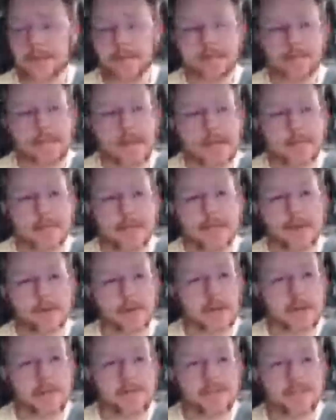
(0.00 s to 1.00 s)
maybe it'll
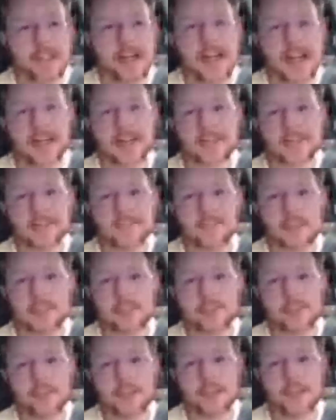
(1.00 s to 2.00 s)
get flagged
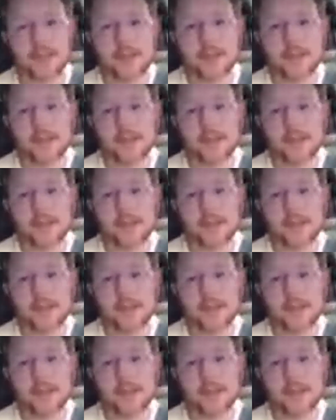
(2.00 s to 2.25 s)
eventually.